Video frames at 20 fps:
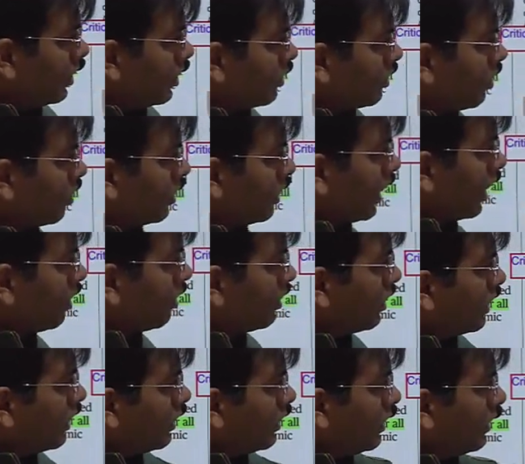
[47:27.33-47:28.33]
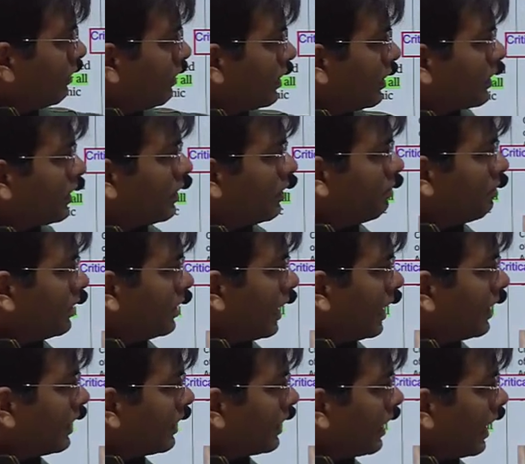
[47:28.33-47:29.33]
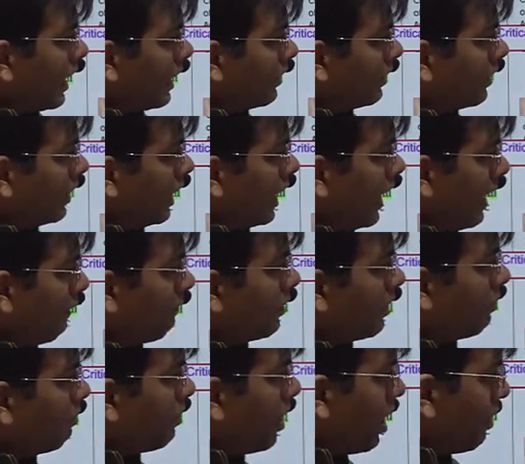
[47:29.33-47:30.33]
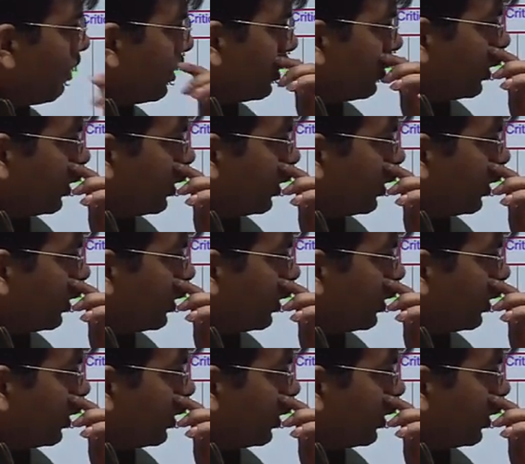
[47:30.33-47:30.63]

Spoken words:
So now even the CBI can have the power to